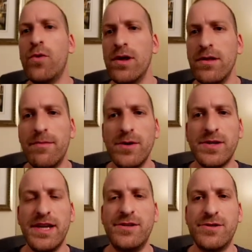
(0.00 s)
one of the
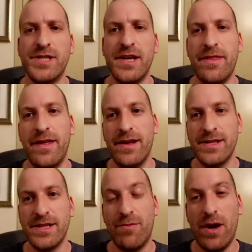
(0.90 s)
most interesting
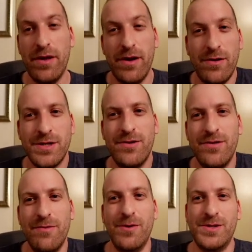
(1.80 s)
things, and probably
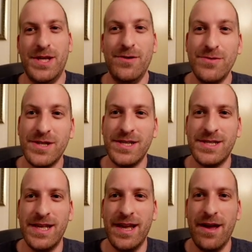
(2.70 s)
also the most
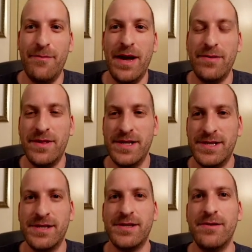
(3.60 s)
useless thing about
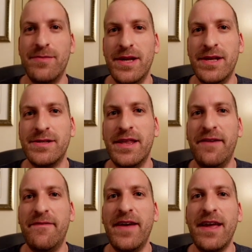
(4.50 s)
this system, is
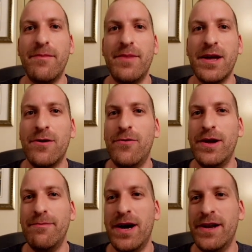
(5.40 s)
the fake
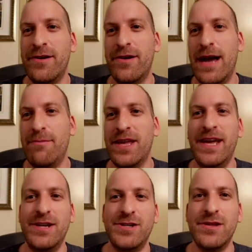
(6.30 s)
Bitcoin miner
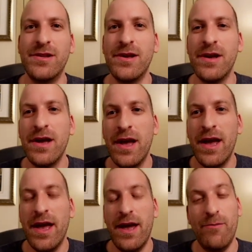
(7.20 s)
application.
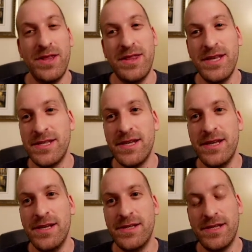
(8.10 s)
And what this
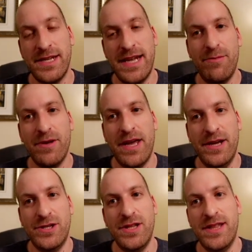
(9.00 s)
is an
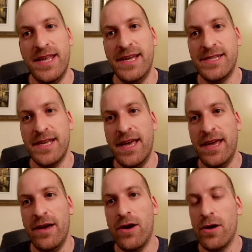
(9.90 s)
application that takes
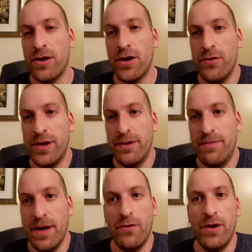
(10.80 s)
a hard-coded
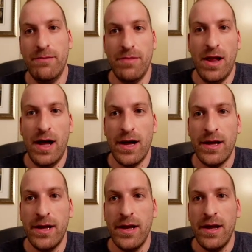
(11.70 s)
Bitcoin block
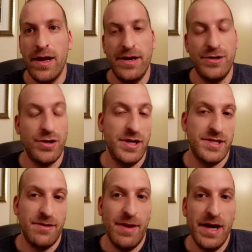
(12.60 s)
and
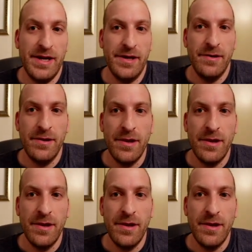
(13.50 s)
tries to mine it.